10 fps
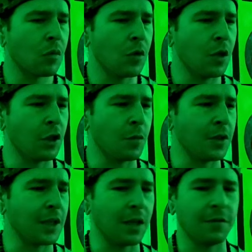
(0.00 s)
It's almost
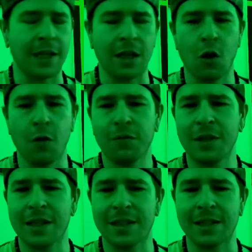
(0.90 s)
kind of like, hopefully
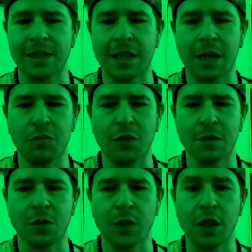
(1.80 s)
this isn't taking place
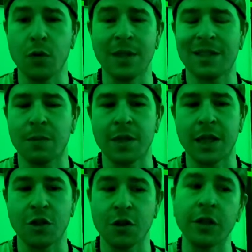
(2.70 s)
between you and someone that
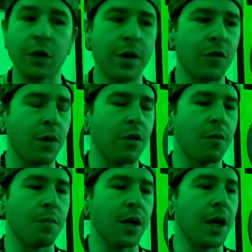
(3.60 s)
you're dealing with, whether
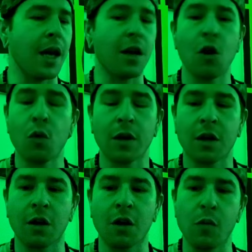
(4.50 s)
it be a
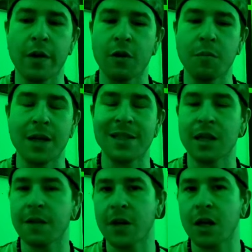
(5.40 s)
coworker or whether it be a
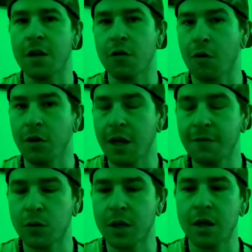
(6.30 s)
significant other or a loved
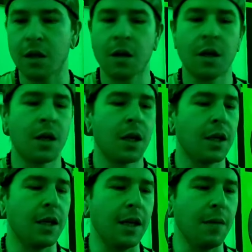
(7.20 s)
one.
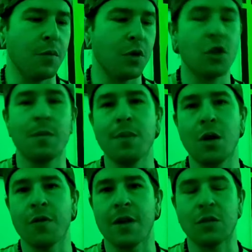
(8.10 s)
You're showing me
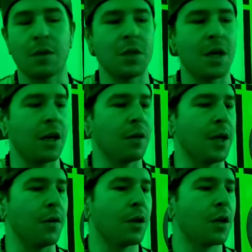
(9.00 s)
both, and that's what I'm talking
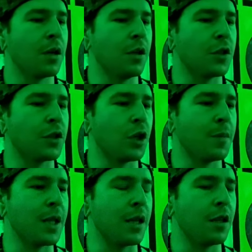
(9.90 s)
about. You're showing me
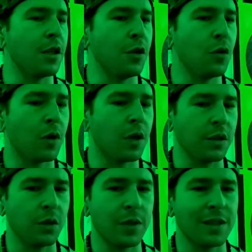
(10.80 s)
that you are
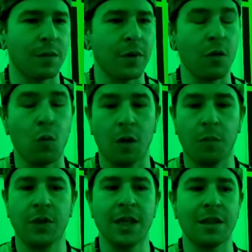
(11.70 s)
dealing with someone in the
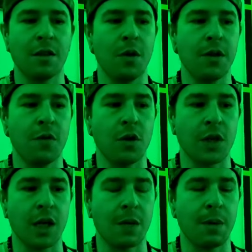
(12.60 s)
workplace, and the both of you are
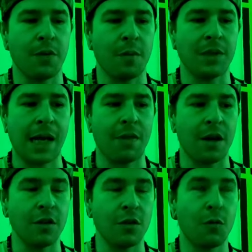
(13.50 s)
trying to come up with a plan that
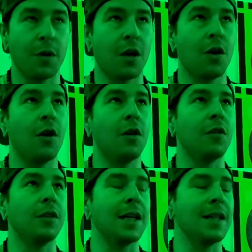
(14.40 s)
I do
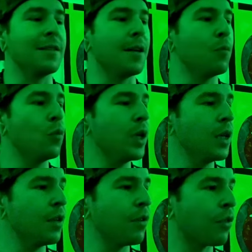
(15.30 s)
recall lines up
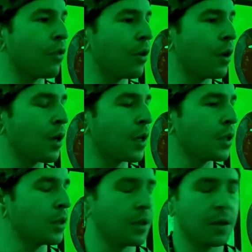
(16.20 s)
with.
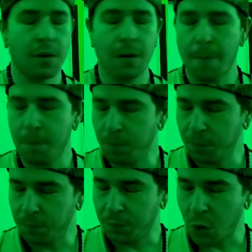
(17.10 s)
I
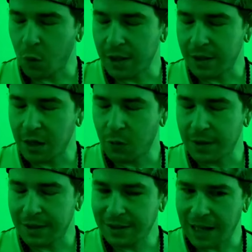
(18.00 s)
want to say it
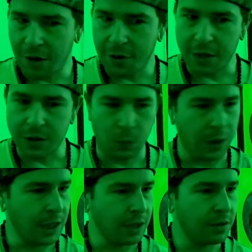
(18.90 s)
was Saturday's
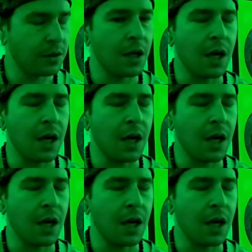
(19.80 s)
readings.